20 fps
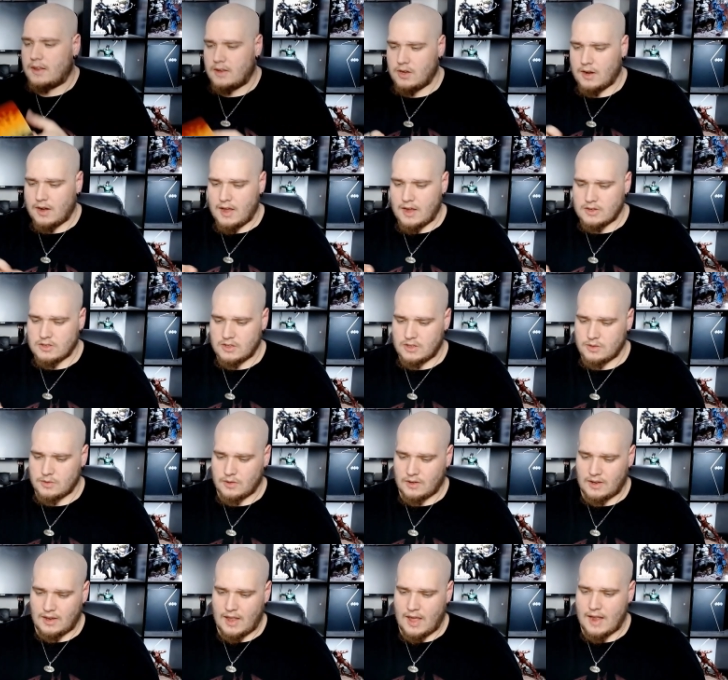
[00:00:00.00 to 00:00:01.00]
You could actually do a
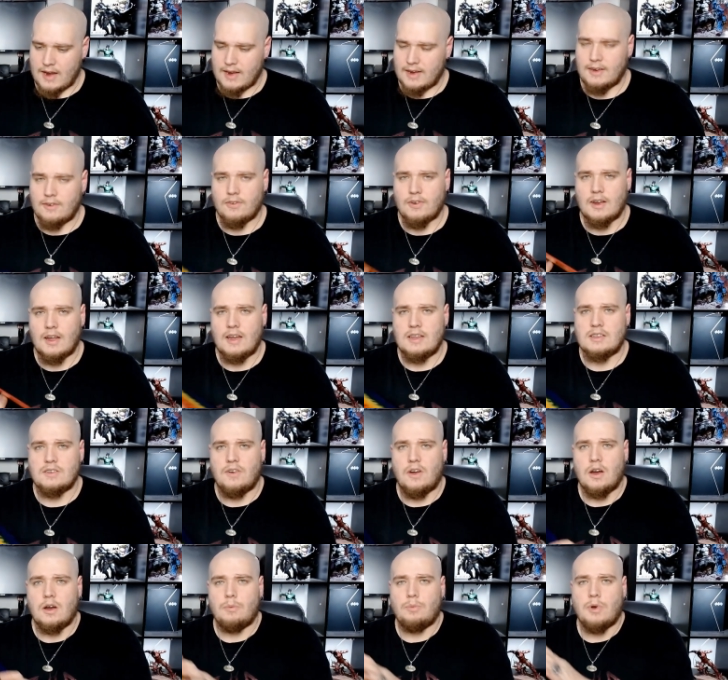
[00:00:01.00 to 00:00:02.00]
lot of different kinds of
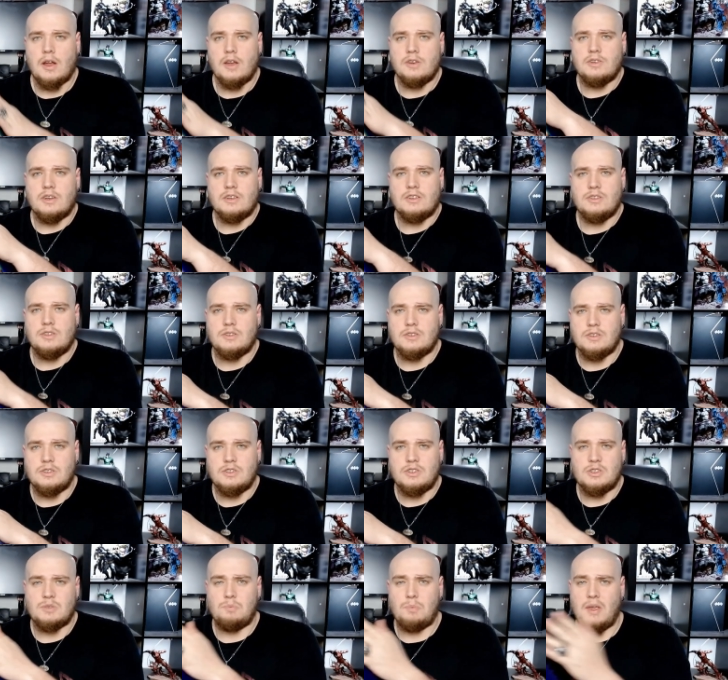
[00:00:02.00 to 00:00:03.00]
art projects using
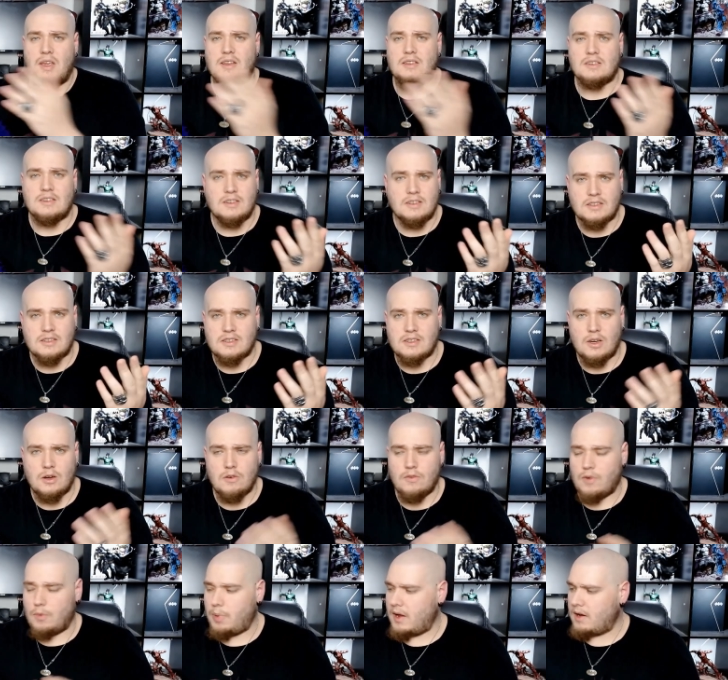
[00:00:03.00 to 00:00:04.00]
just beads in the
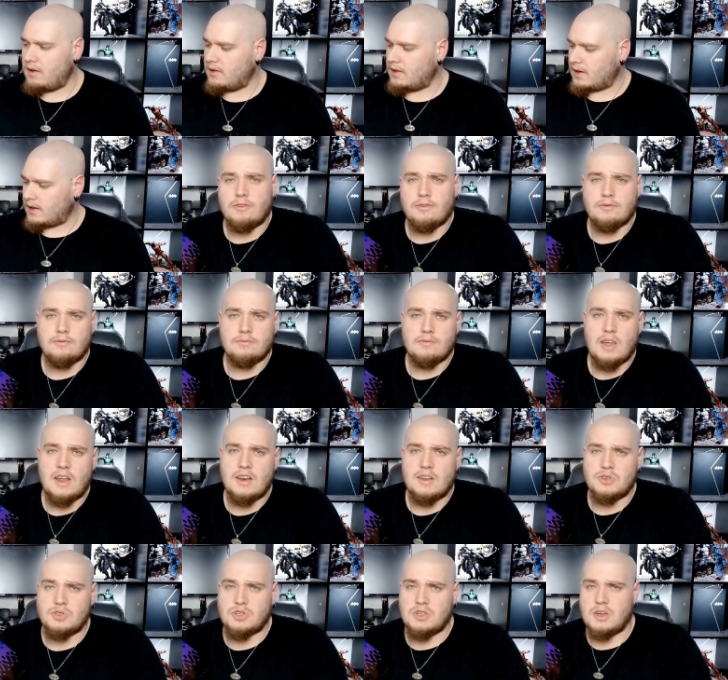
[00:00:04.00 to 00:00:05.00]
stove, apparently, and
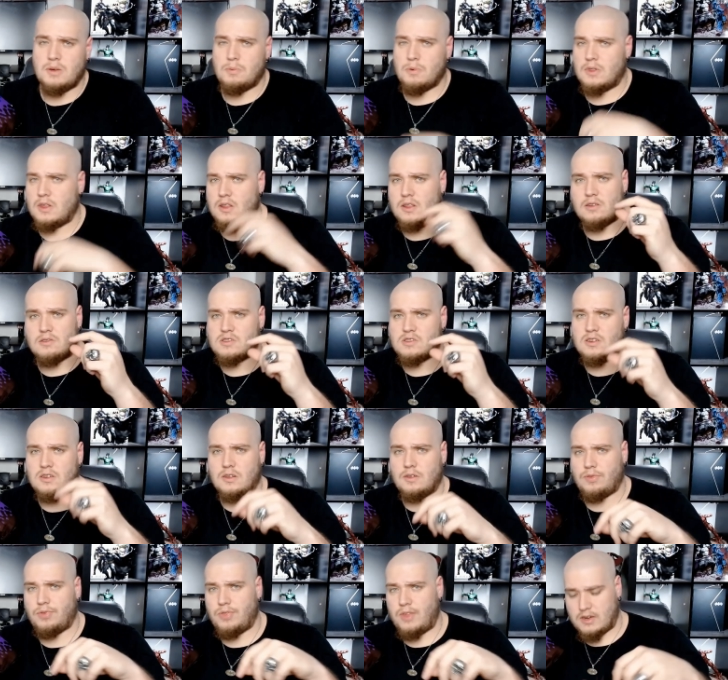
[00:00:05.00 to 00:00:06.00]
it's cheaper than those little
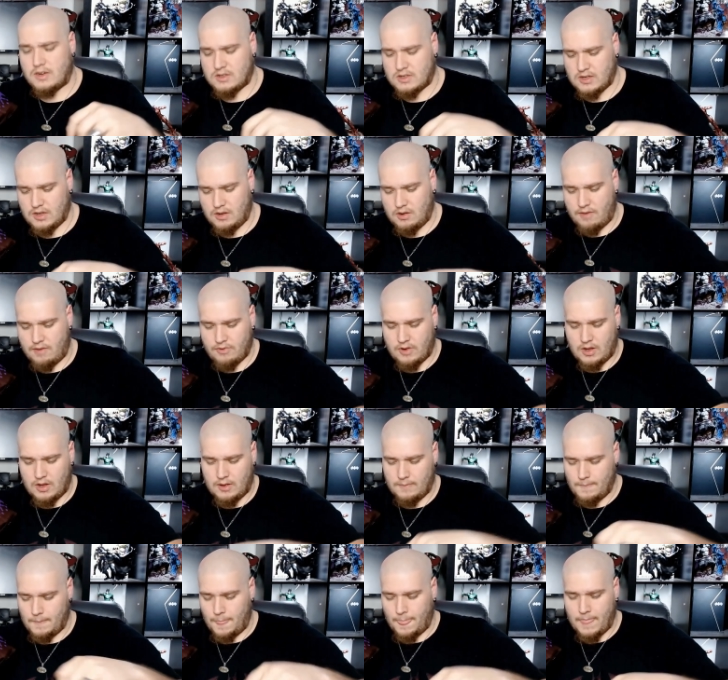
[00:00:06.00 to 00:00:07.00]
things that you have to
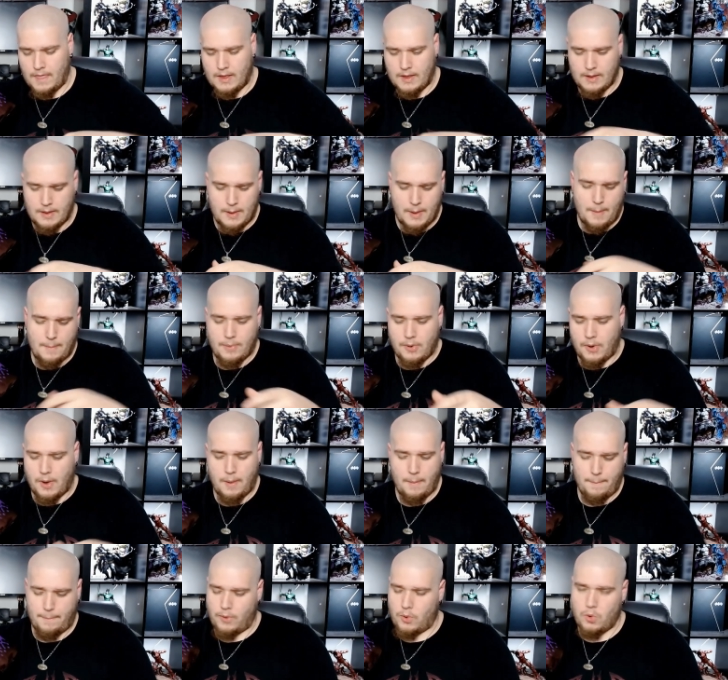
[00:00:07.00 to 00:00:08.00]
put
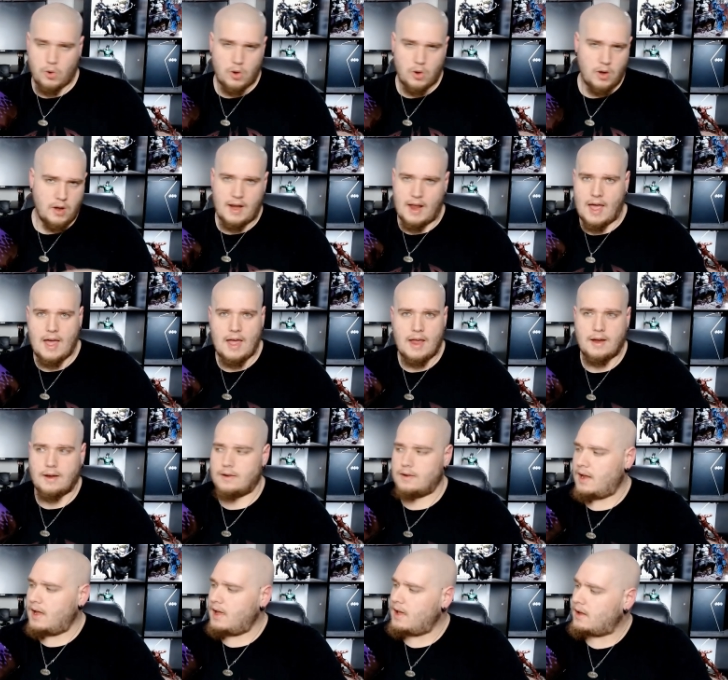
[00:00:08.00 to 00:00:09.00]
on board and
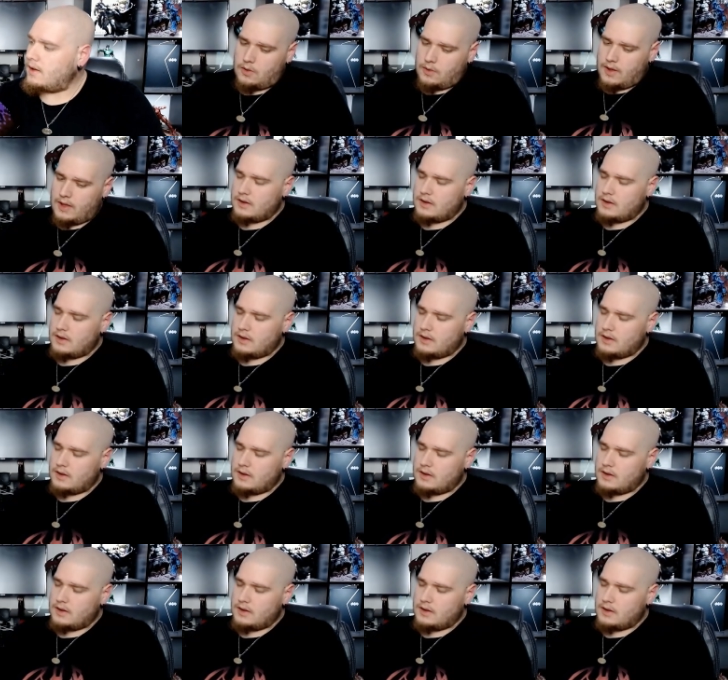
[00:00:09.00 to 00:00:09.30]
iron down.